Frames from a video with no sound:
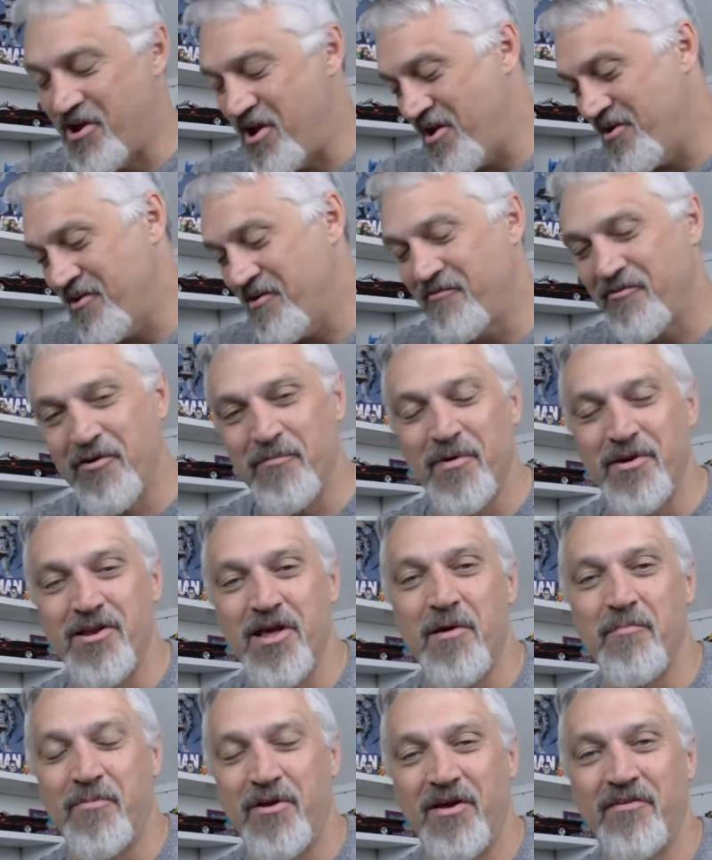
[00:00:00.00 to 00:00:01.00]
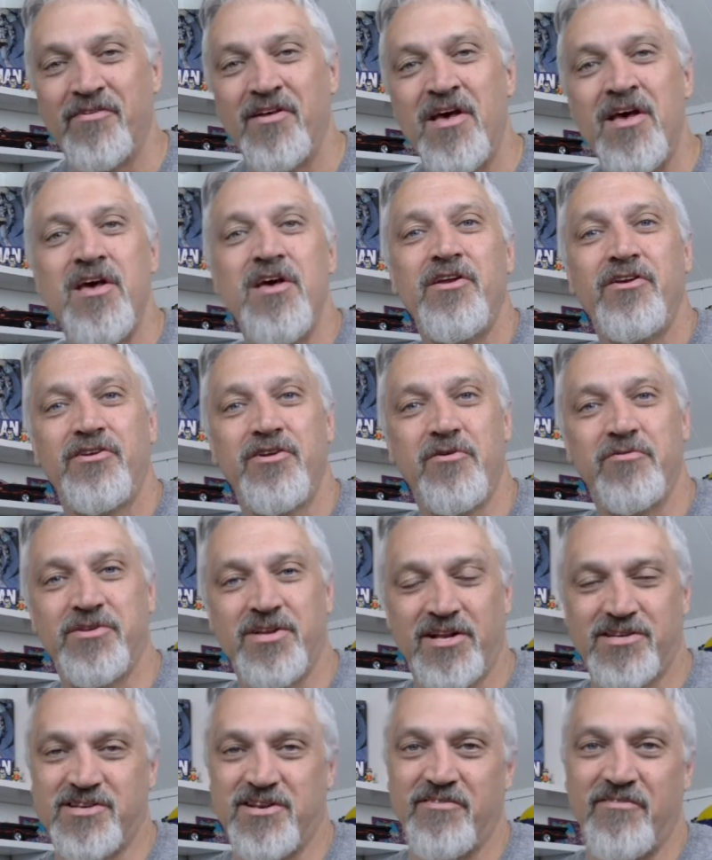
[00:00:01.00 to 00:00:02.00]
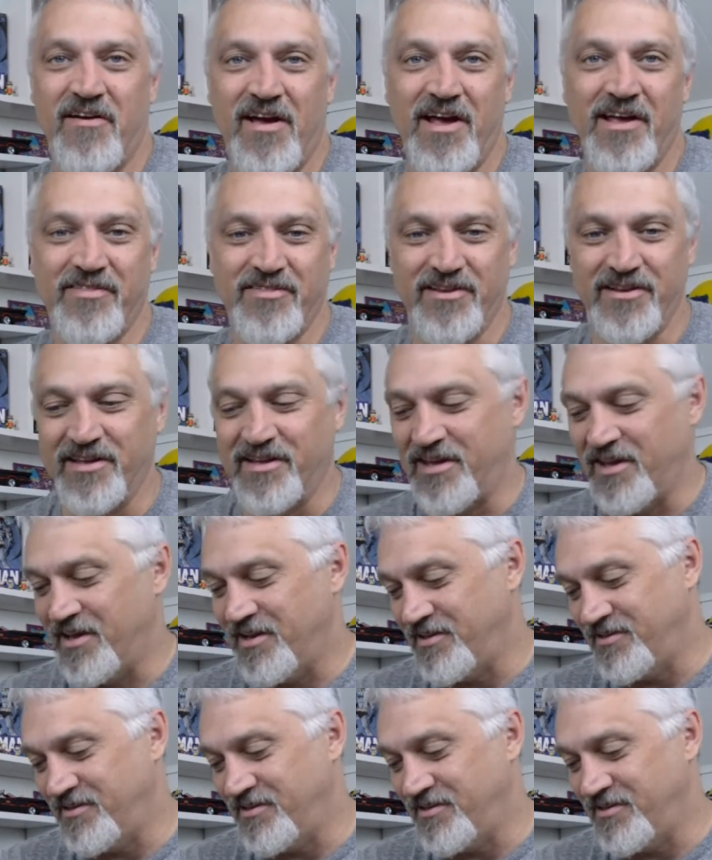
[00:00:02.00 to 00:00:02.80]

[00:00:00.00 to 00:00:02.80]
You're never going to be dumb enough to go touch Leviathan again.